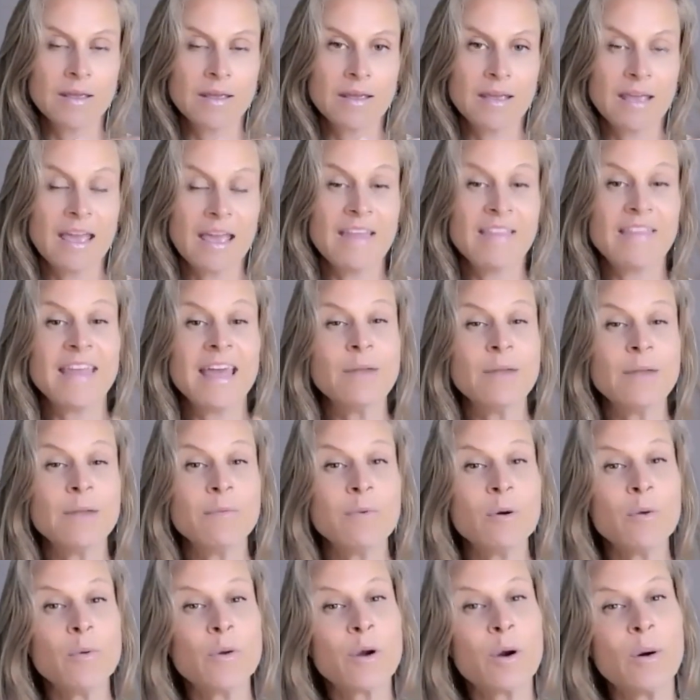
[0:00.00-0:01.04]
And then what
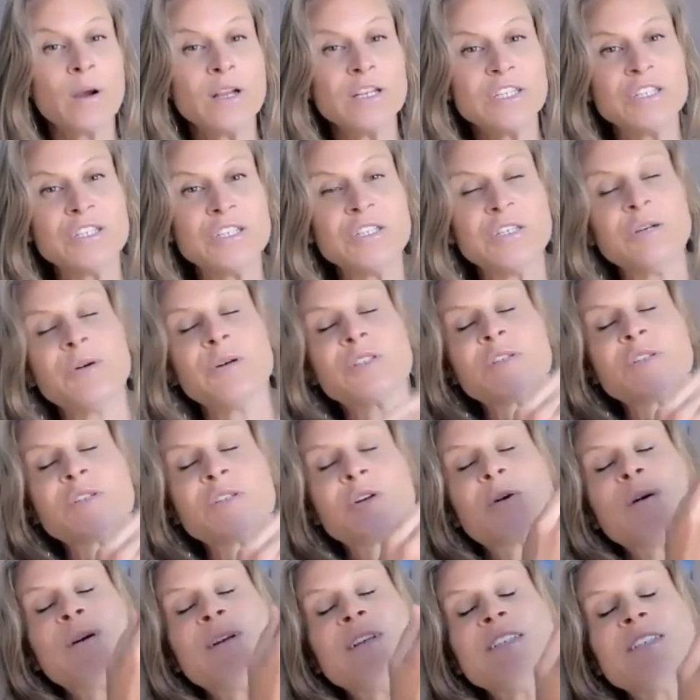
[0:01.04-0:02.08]
we're going to do is we're
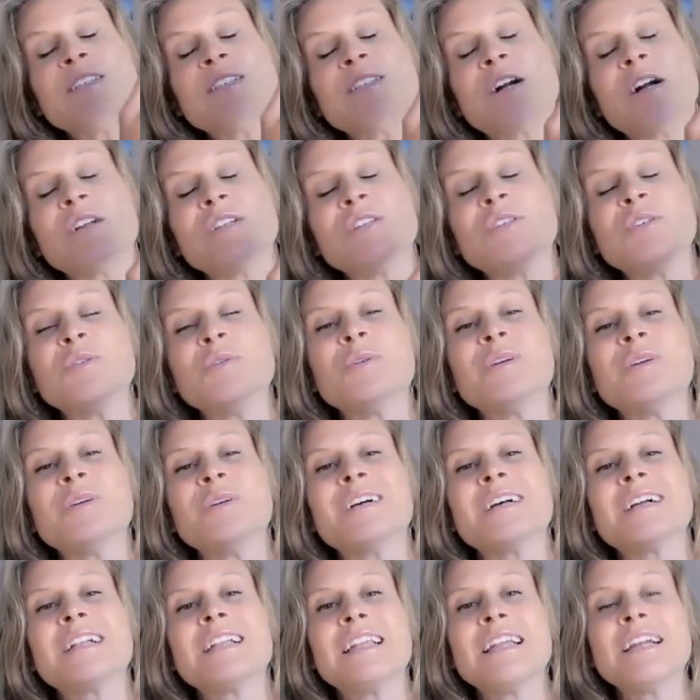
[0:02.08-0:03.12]
going to start to
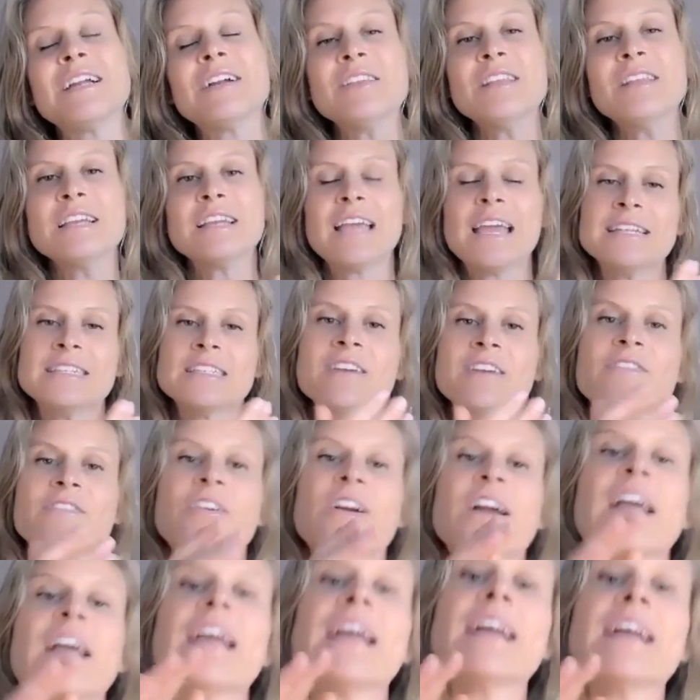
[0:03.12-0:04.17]
clear the gates of our
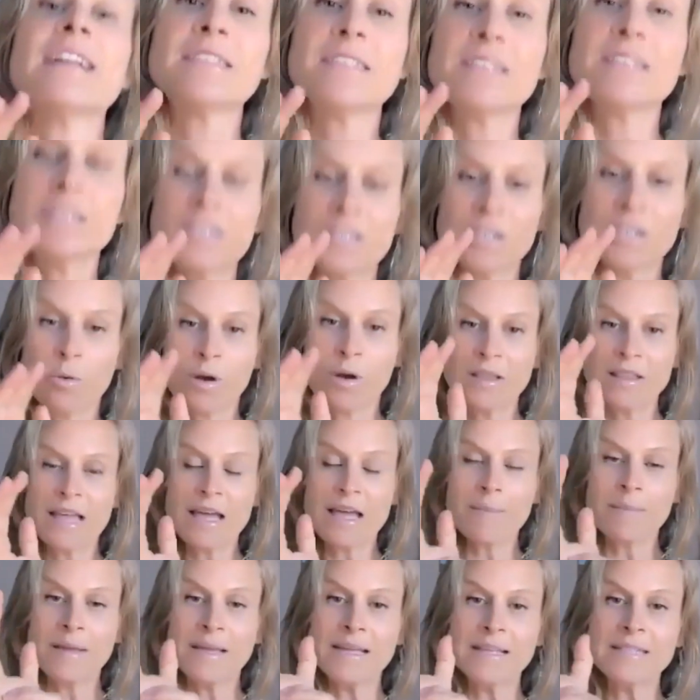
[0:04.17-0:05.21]
hands. So what
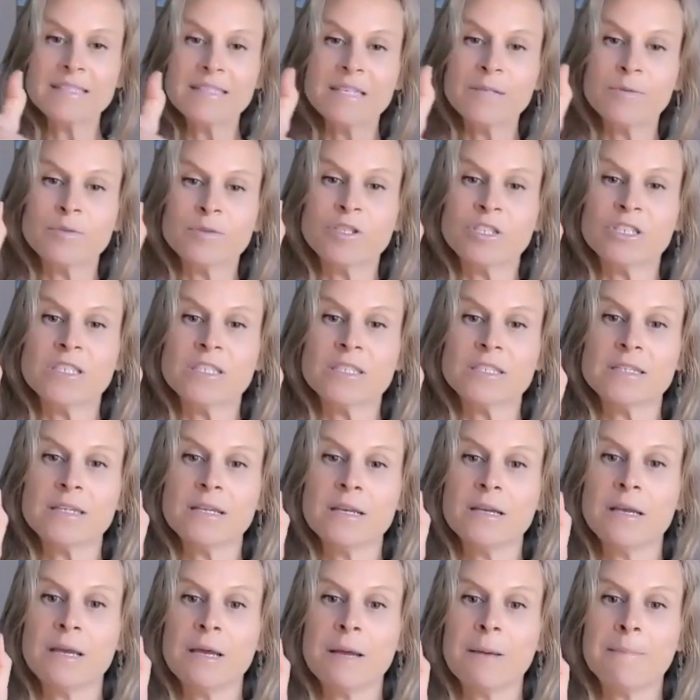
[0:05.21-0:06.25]
that means is we're just
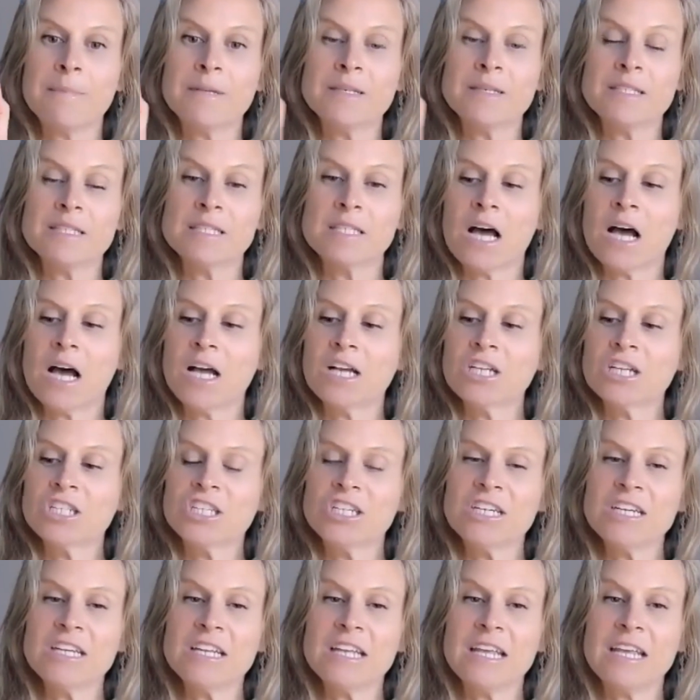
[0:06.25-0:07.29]

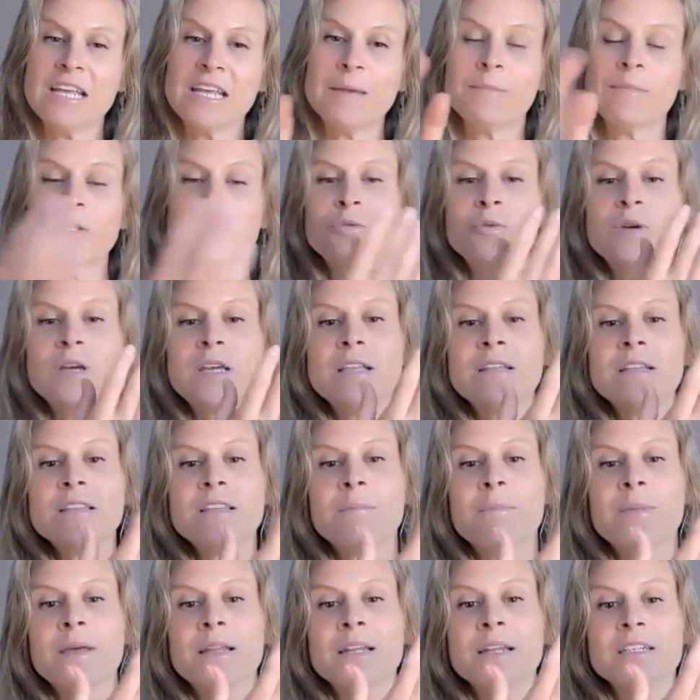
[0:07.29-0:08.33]
massaging in between the
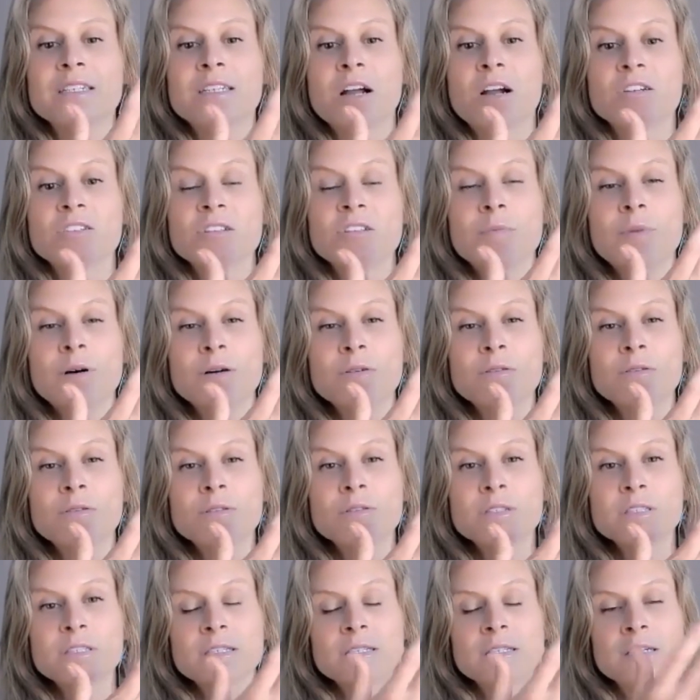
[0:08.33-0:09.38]
metatarsal
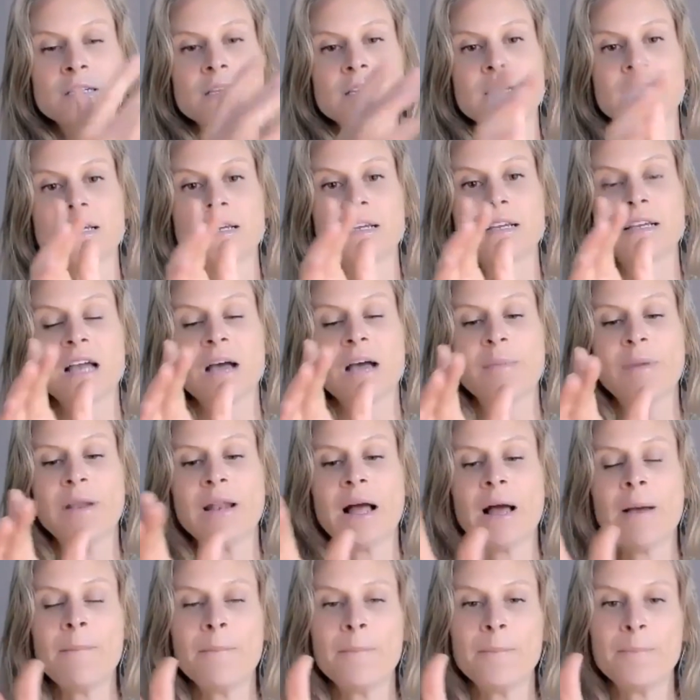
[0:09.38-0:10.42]
bones, coming
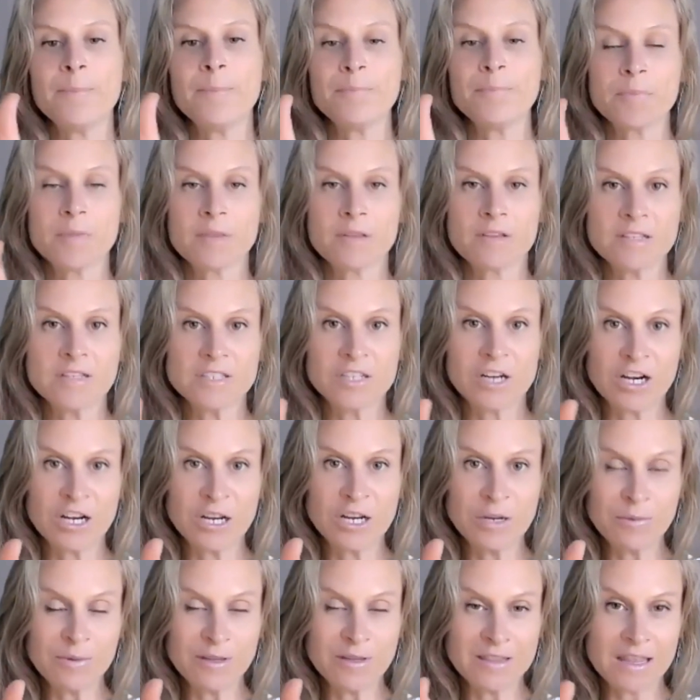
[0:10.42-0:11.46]
up, starting
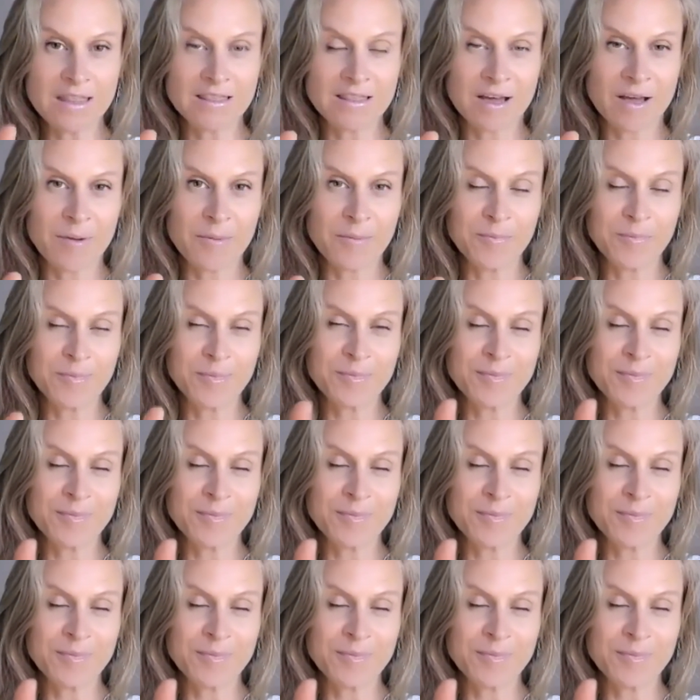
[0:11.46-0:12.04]
with the thumb.